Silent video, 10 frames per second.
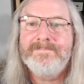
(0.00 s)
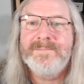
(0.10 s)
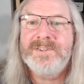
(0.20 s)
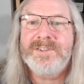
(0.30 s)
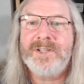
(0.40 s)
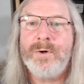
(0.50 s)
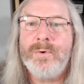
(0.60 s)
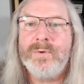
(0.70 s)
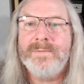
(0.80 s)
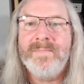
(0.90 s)

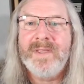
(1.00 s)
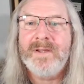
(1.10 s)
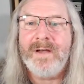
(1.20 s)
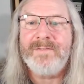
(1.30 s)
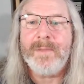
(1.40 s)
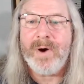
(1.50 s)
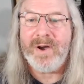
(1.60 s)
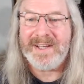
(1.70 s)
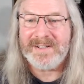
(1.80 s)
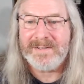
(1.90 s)
soul of the
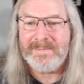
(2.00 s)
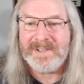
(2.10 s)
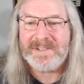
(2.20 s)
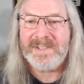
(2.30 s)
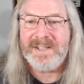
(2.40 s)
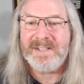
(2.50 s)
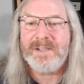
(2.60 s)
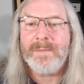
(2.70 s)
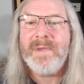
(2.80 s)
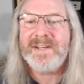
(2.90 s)
mind. It's
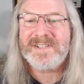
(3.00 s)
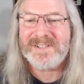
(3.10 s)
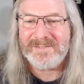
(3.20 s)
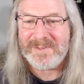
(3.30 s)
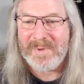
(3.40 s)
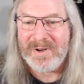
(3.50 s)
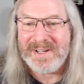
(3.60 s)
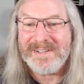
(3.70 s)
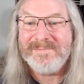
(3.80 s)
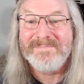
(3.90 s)
the medicine of the mind.